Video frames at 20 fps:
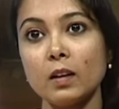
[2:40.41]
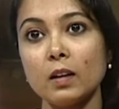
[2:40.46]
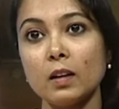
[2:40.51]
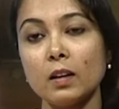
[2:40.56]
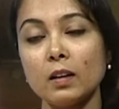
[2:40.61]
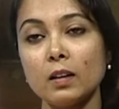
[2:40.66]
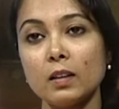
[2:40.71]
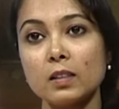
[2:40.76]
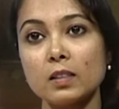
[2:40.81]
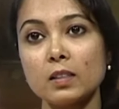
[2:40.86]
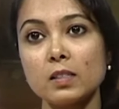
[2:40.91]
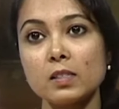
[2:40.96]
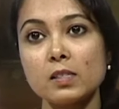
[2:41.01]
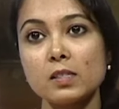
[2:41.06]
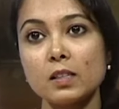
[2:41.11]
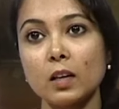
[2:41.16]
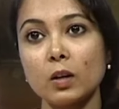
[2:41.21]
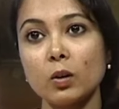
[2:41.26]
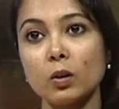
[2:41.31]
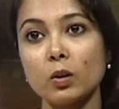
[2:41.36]
Let us
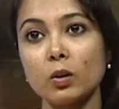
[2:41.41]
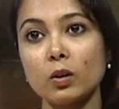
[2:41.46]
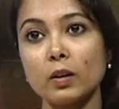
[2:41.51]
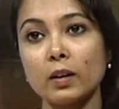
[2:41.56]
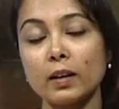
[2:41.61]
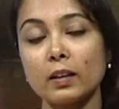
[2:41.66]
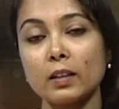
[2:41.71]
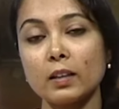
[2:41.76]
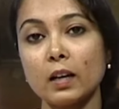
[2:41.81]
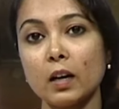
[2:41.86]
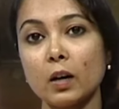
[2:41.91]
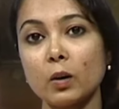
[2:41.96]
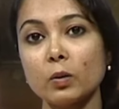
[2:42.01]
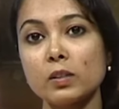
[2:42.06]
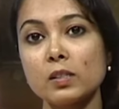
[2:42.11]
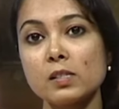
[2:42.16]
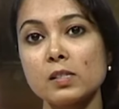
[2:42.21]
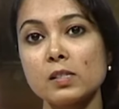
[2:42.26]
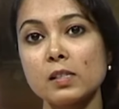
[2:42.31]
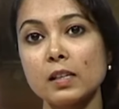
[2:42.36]
now look at how
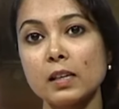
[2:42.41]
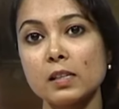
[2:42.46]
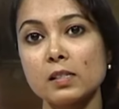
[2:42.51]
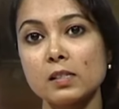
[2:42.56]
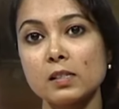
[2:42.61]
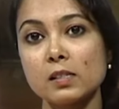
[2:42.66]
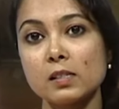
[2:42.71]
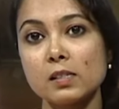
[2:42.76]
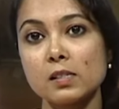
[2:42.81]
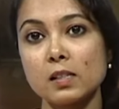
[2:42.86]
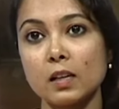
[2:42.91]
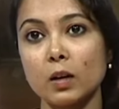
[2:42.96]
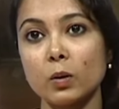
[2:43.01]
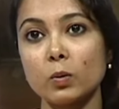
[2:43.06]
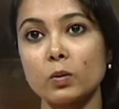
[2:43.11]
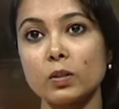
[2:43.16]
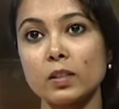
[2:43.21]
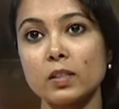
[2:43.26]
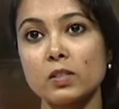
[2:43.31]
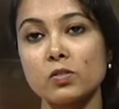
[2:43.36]
this nasal
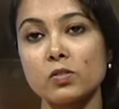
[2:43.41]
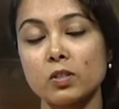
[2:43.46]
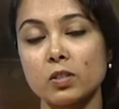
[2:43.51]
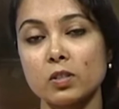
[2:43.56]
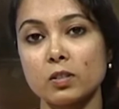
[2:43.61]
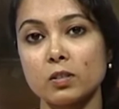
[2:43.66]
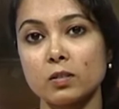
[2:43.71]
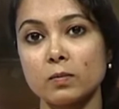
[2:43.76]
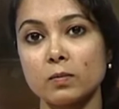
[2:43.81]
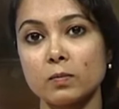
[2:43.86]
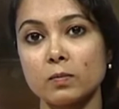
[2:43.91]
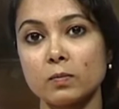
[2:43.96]
sound is written.